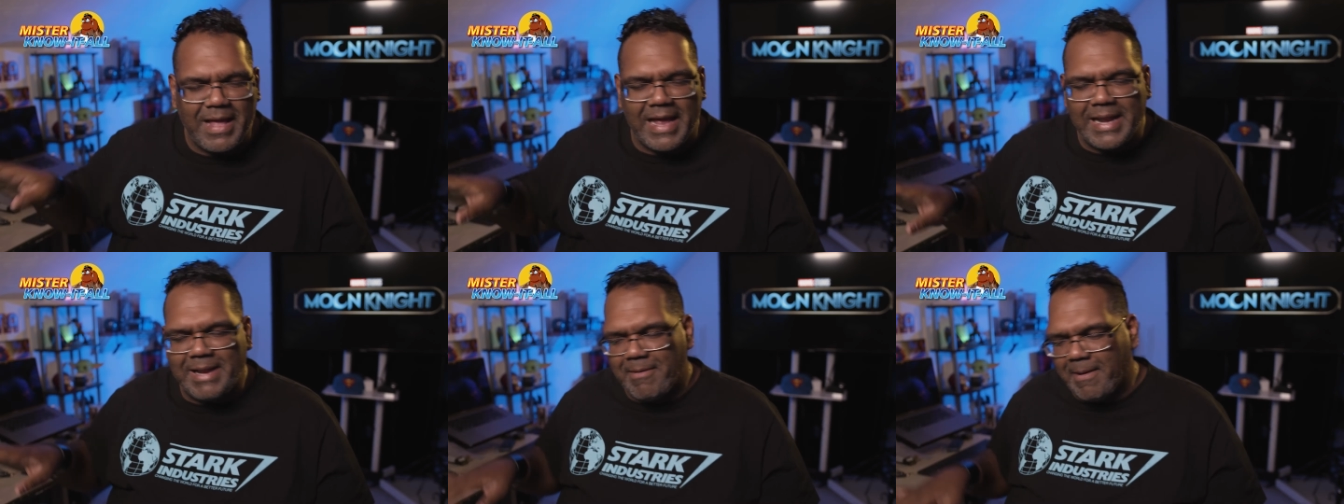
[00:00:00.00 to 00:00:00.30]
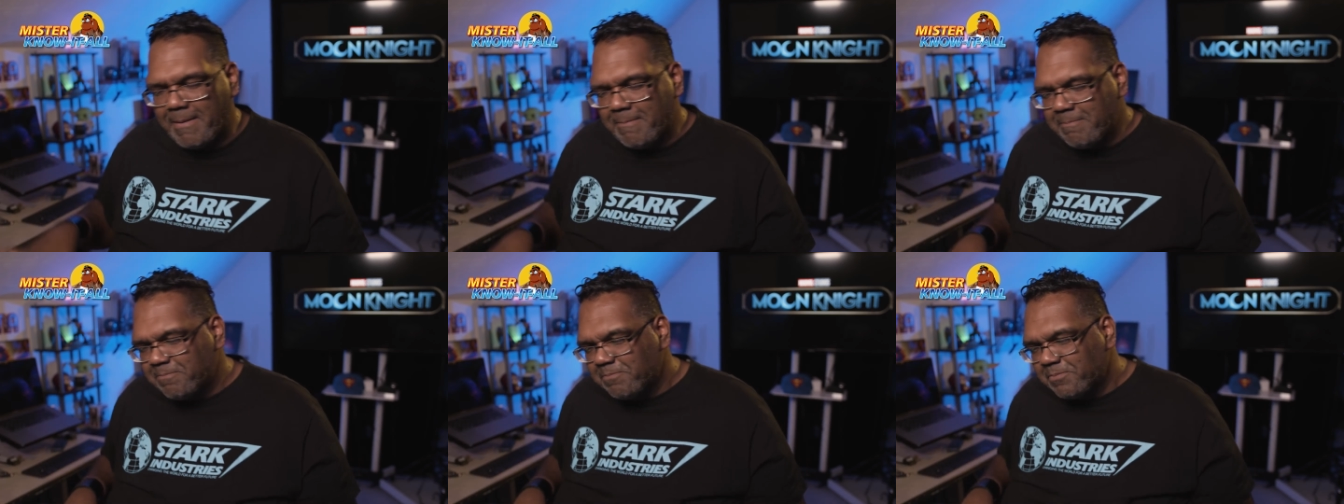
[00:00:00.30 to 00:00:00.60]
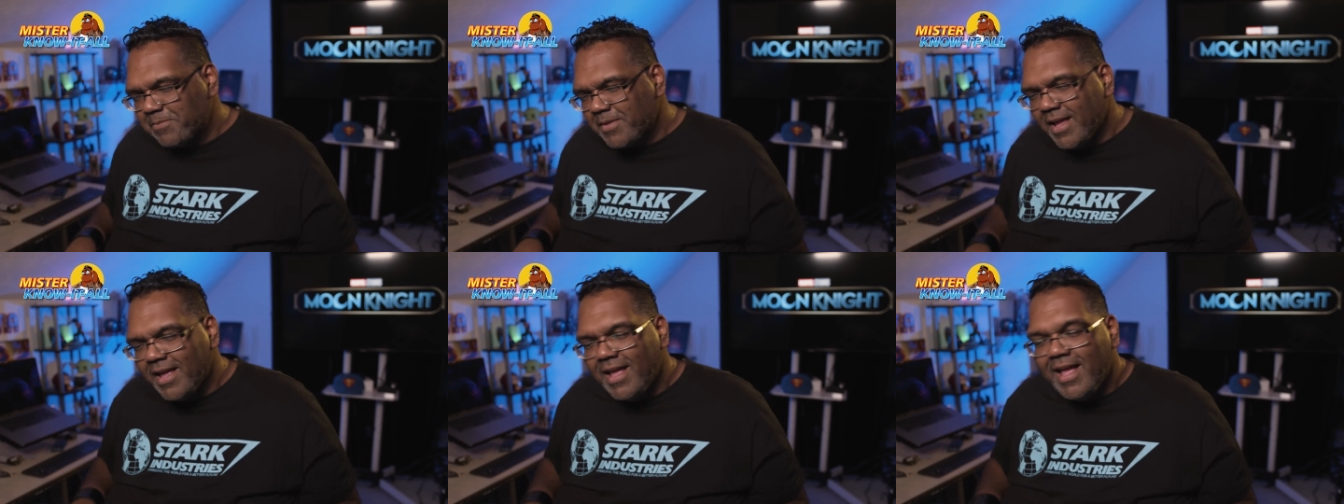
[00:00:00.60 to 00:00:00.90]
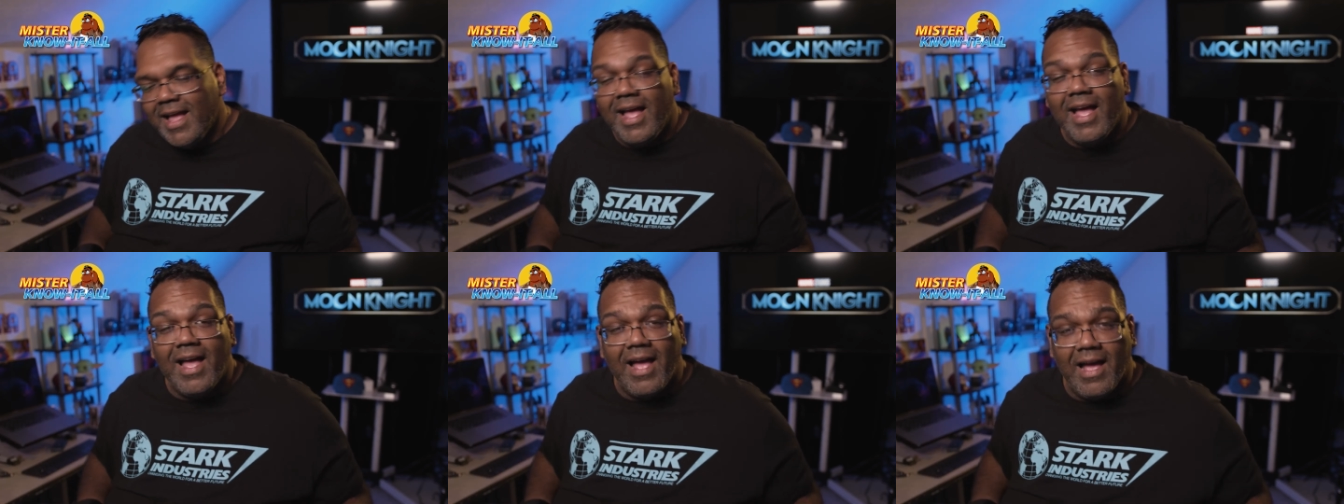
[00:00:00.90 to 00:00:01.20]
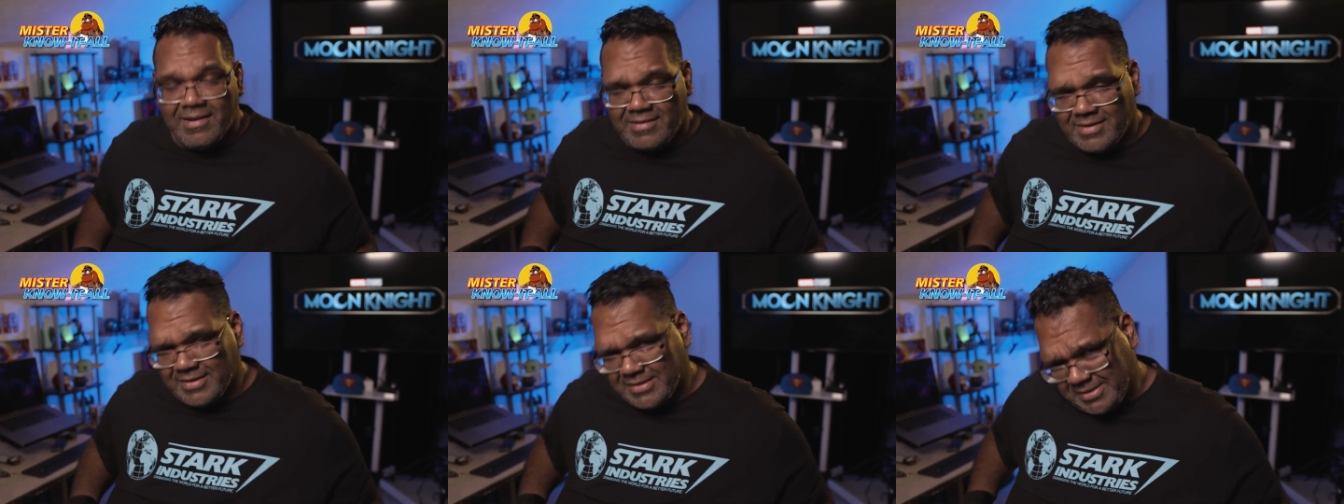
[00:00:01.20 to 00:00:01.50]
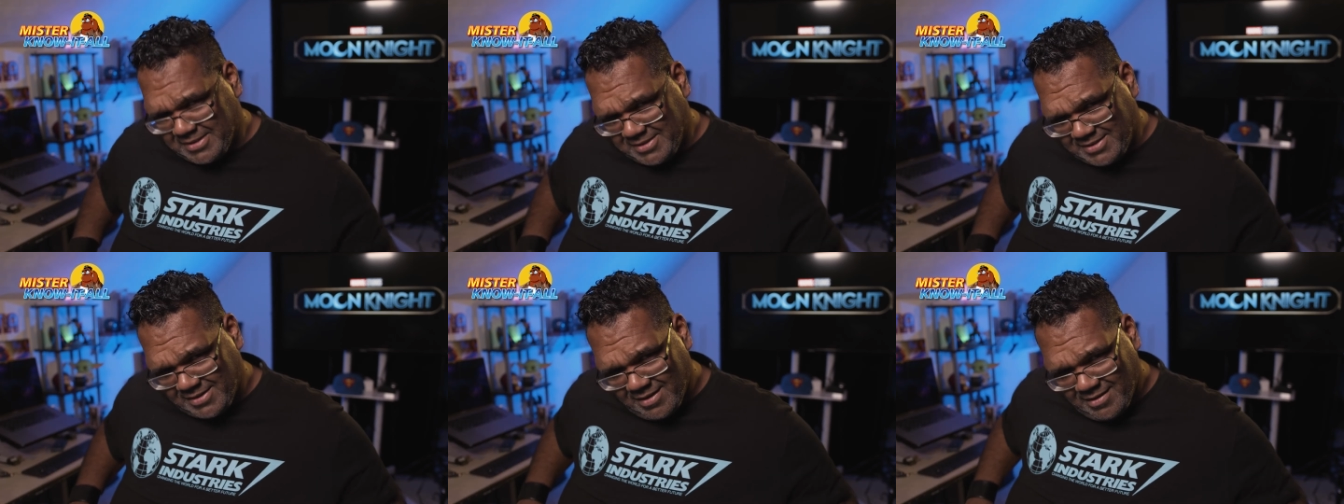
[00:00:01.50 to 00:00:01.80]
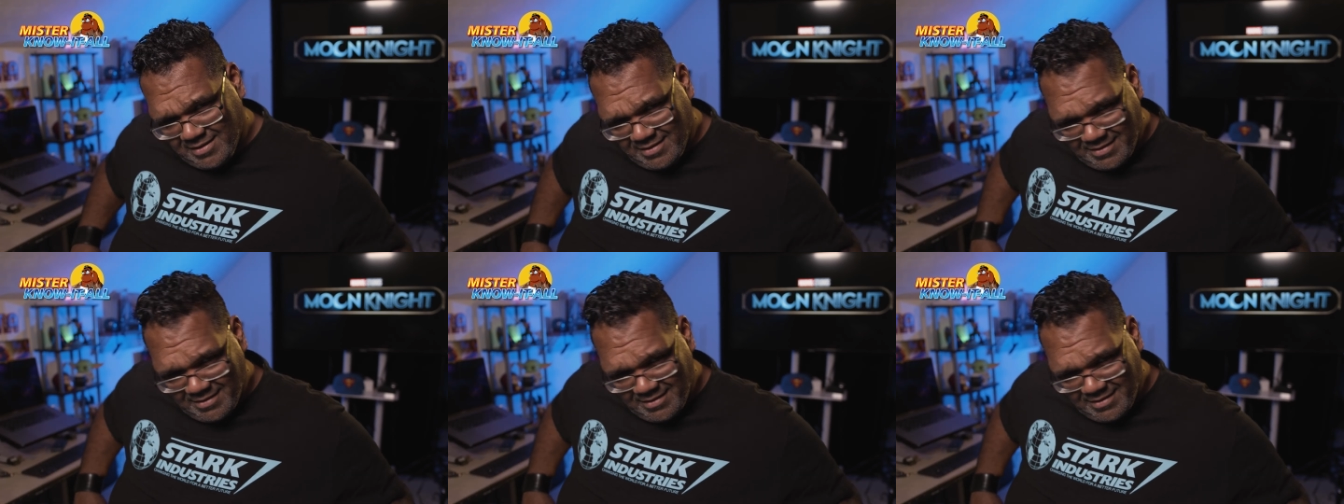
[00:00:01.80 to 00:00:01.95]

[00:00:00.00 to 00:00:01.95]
Anyway, and it's